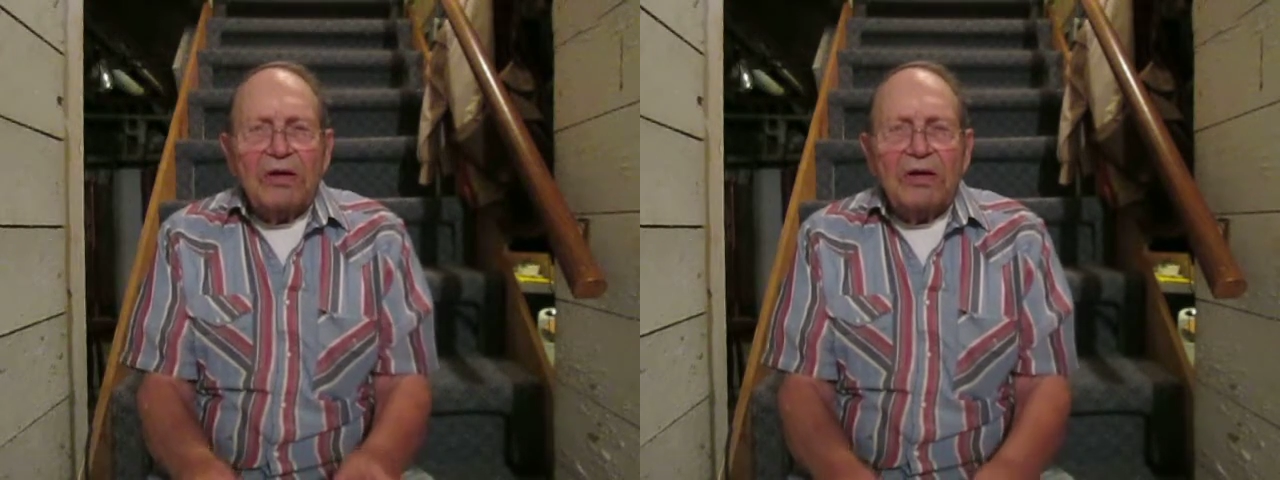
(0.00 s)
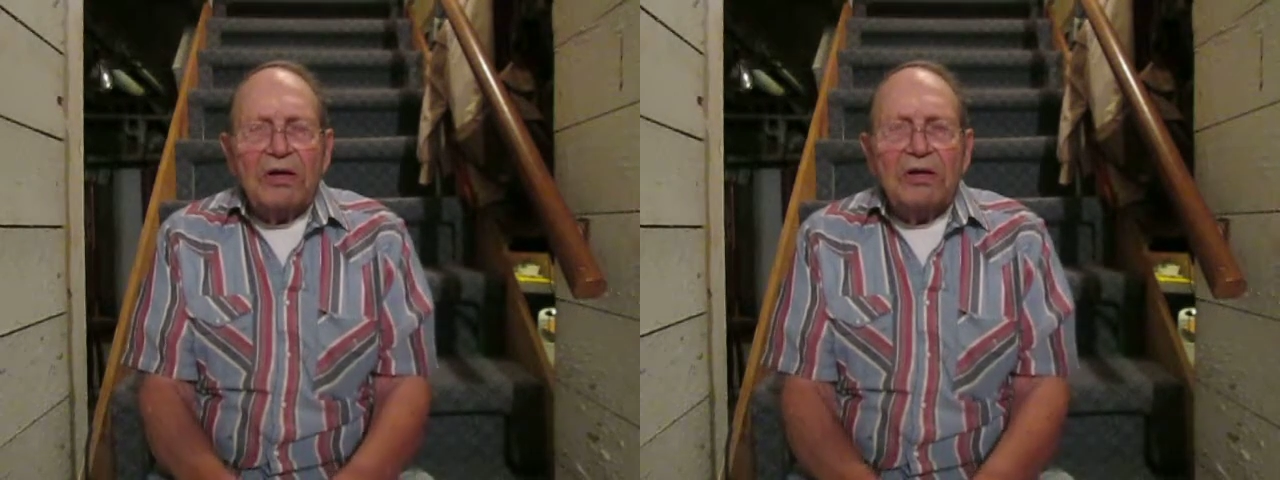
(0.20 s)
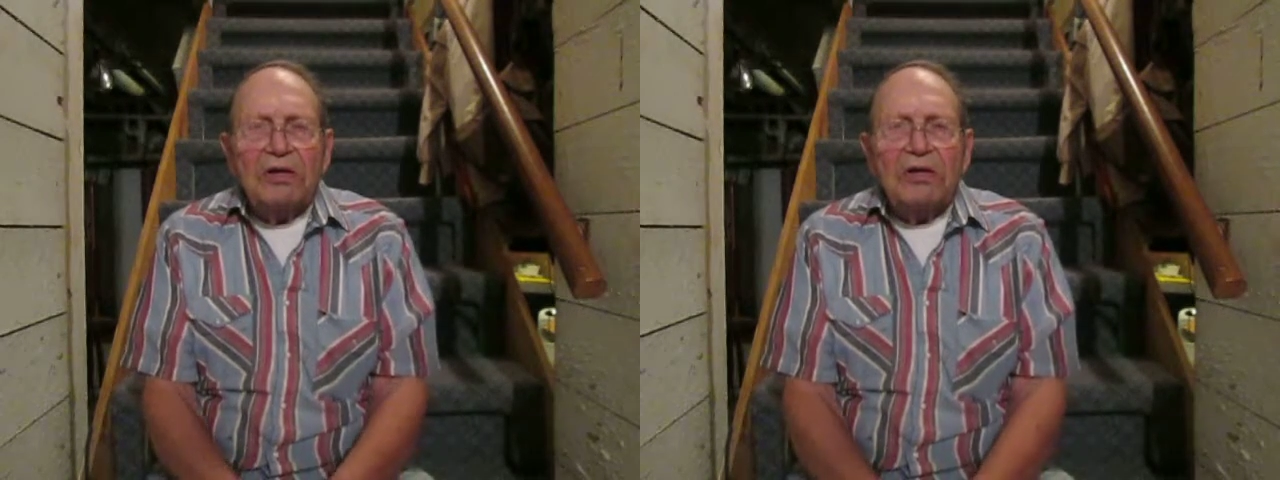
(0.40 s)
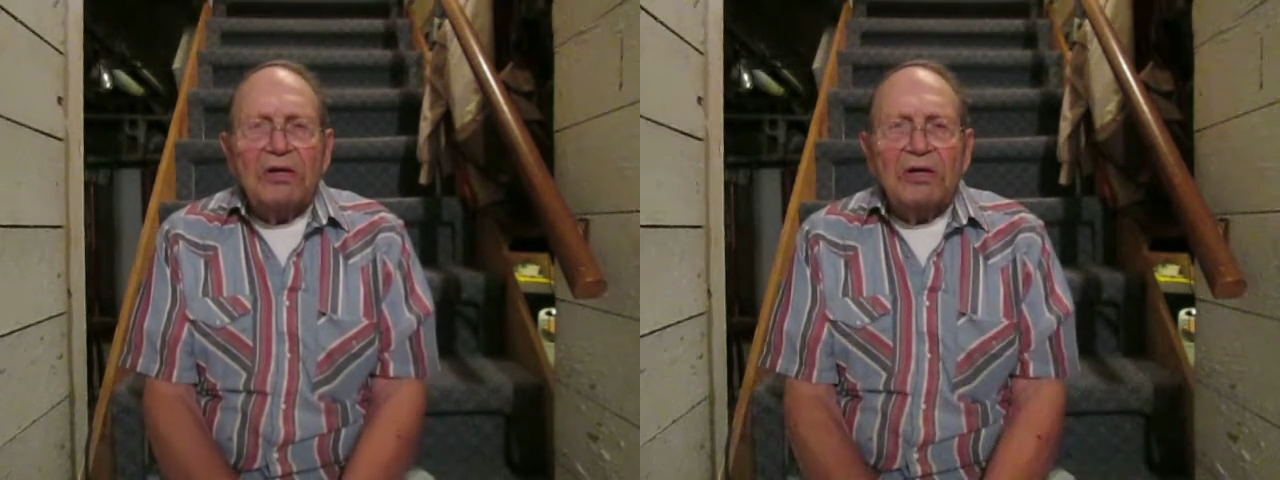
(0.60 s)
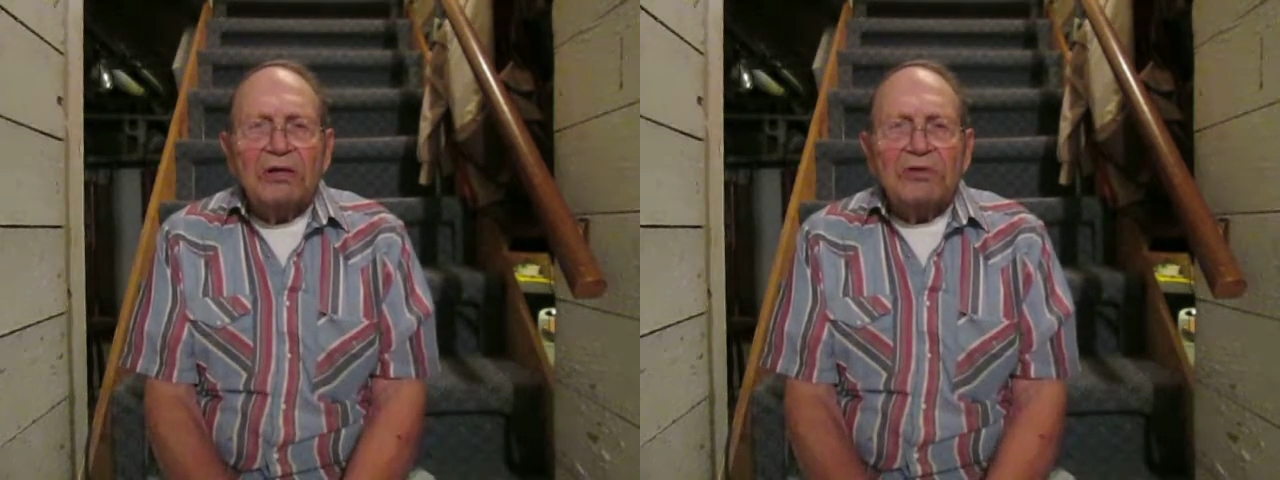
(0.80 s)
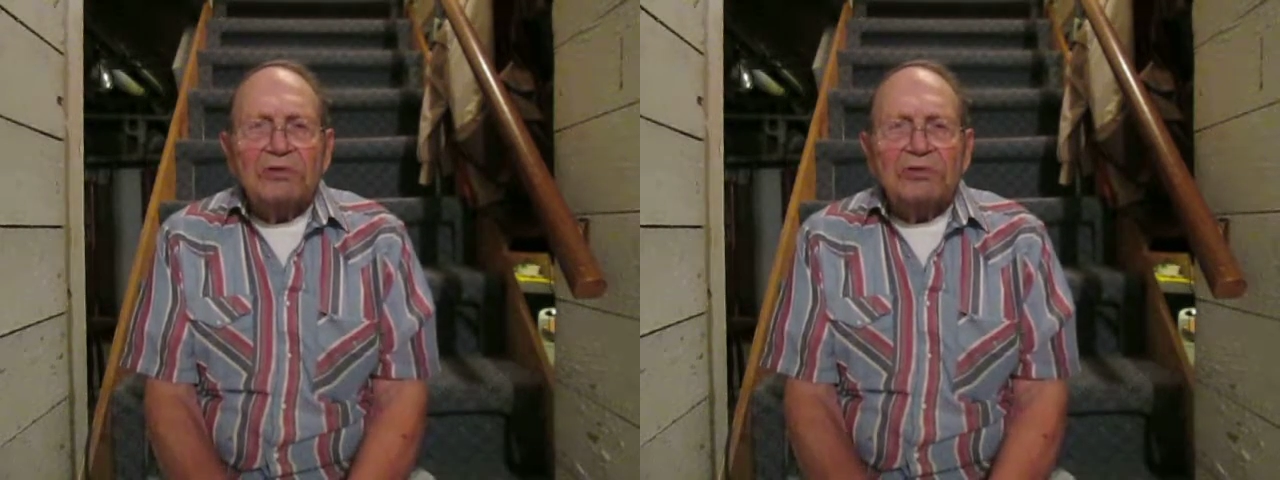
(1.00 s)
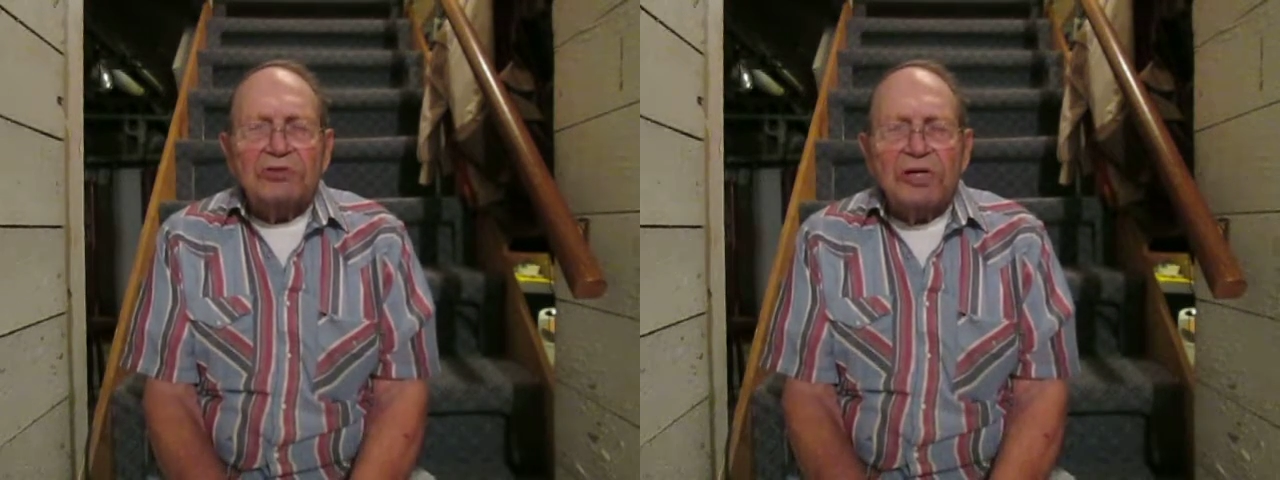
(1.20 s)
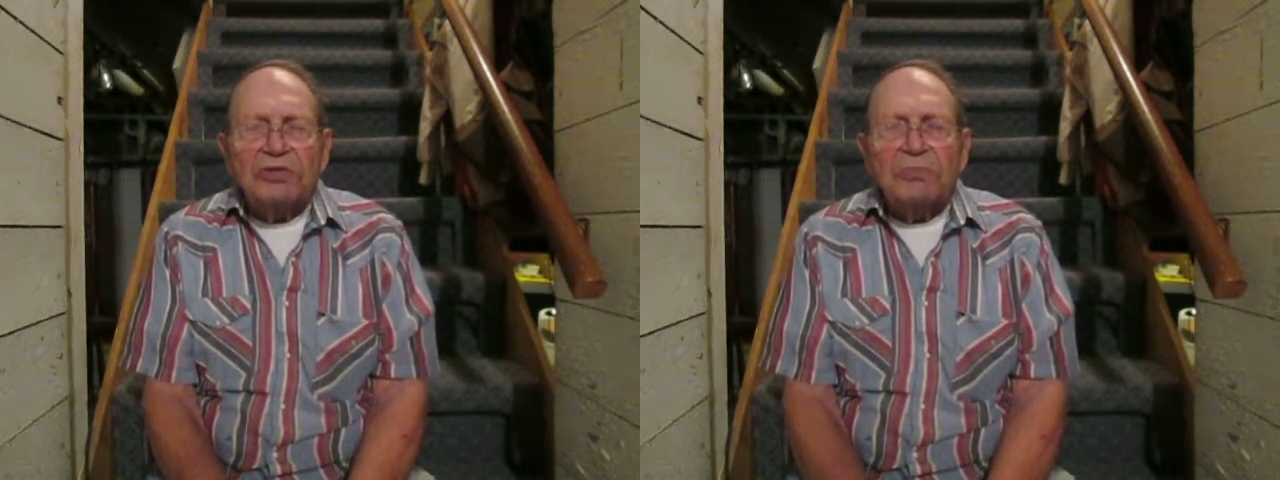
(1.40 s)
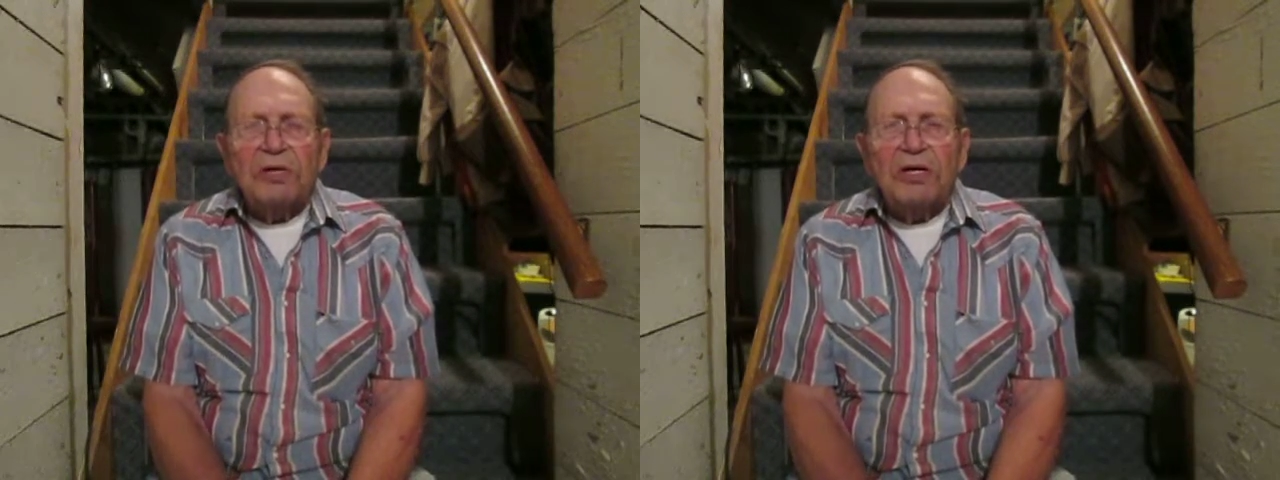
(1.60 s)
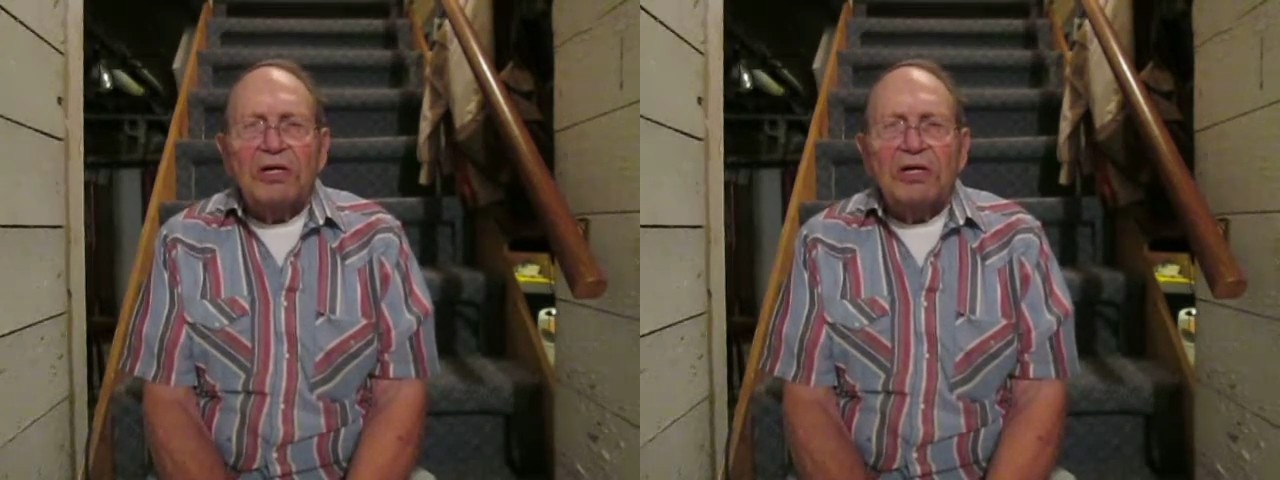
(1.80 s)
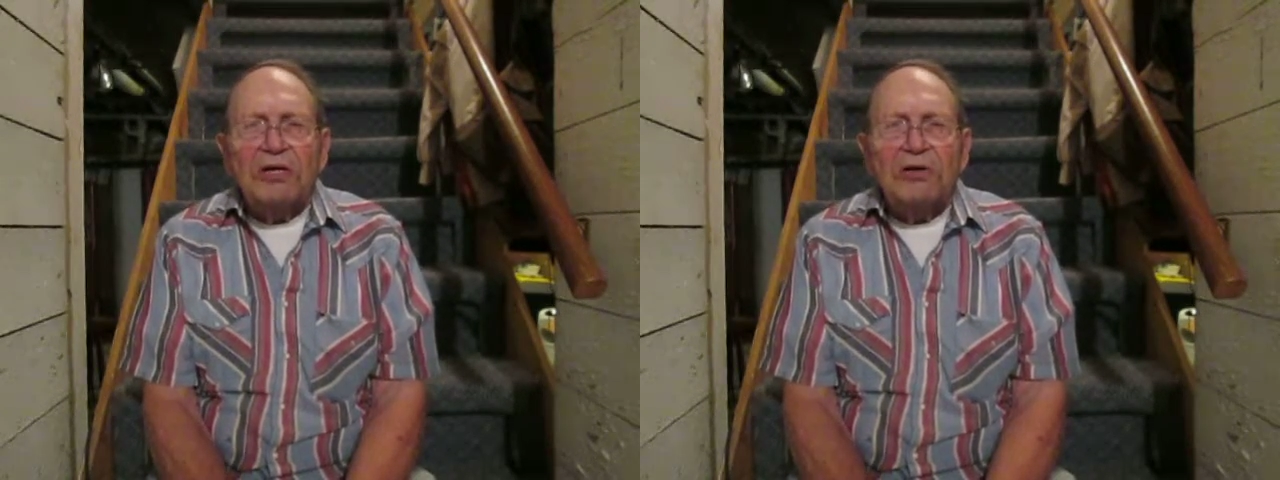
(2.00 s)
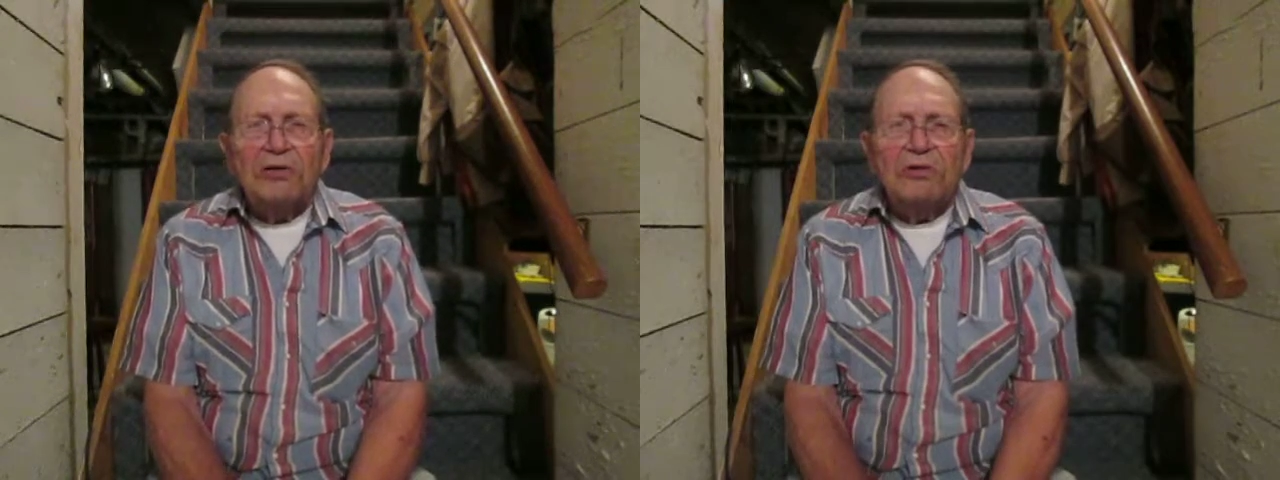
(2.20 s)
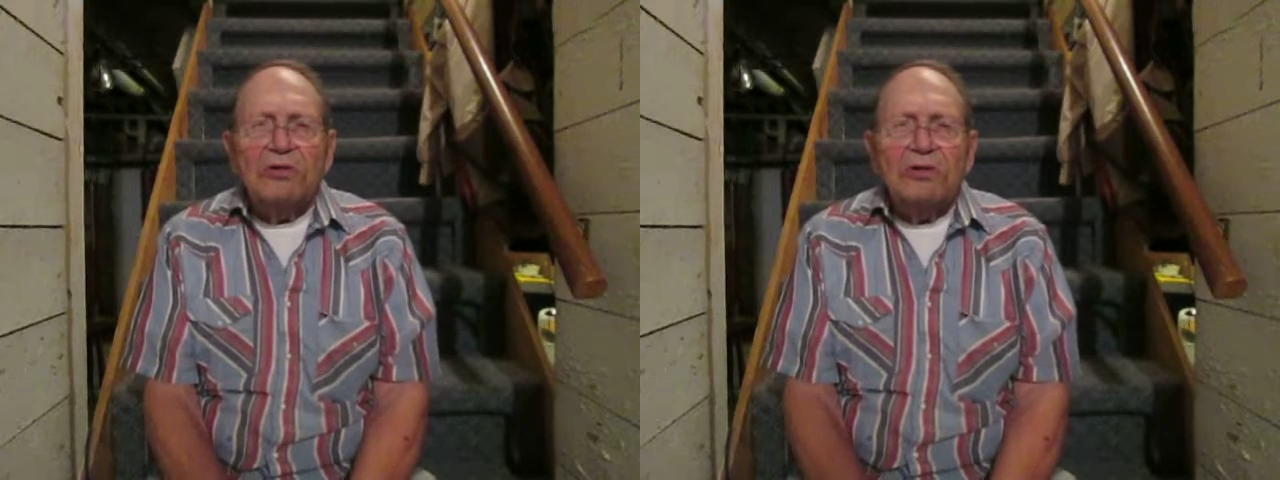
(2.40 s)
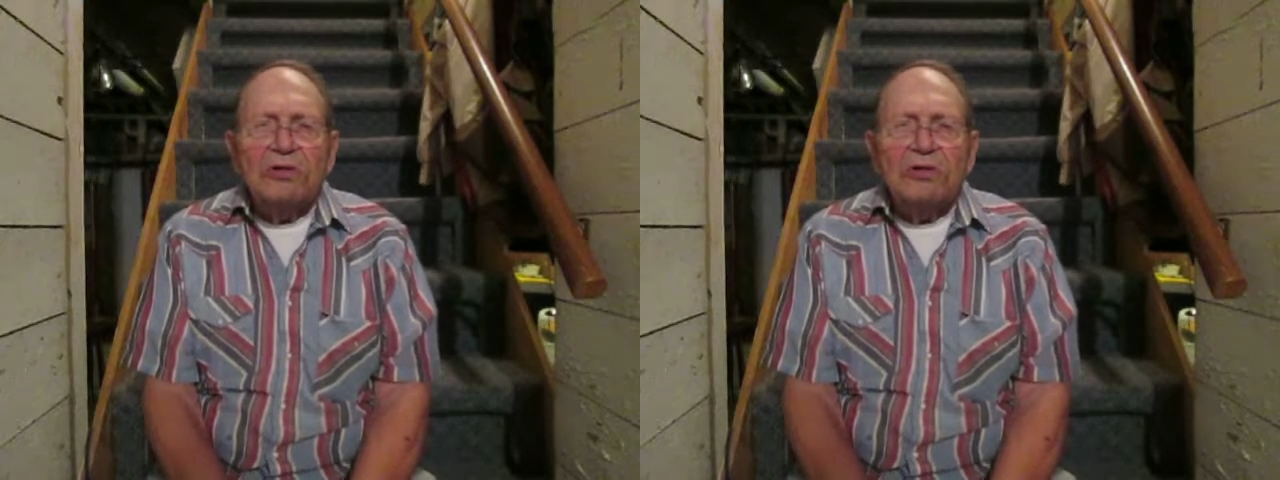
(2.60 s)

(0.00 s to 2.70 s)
and stretch them on there and